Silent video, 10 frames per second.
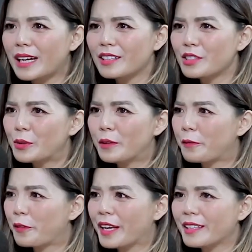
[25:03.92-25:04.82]
aren't you
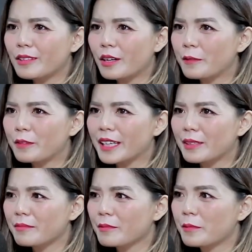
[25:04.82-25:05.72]
afraid of
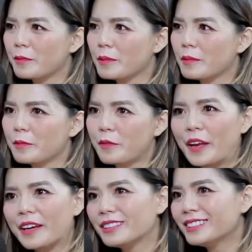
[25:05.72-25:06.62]
like
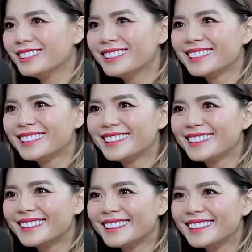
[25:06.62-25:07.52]
fail
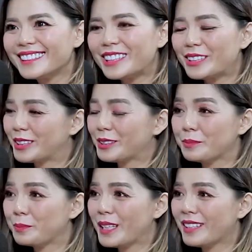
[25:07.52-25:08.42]
or
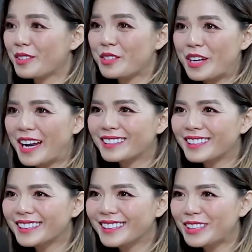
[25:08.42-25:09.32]
being
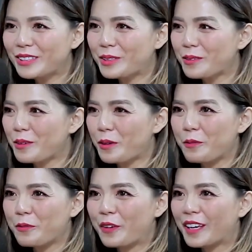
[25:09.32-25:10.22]
rejected or
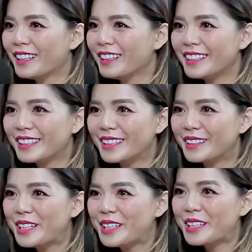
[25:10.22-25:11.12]

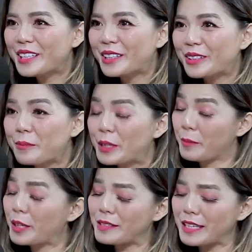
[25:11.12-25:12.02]
failure? You know,
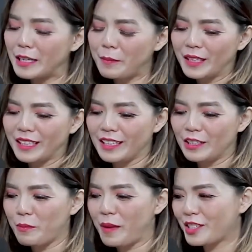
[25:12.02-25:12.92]
because in the beginning
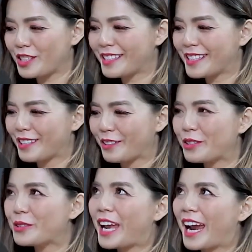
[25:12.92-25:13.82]
you mentioned that, you know,
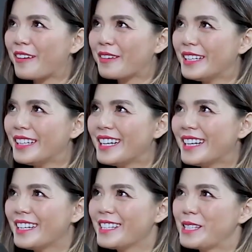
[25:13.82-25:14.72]
you carry
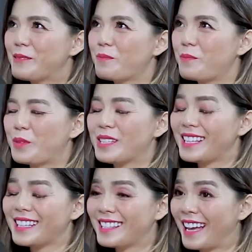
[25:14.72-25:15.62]
this princess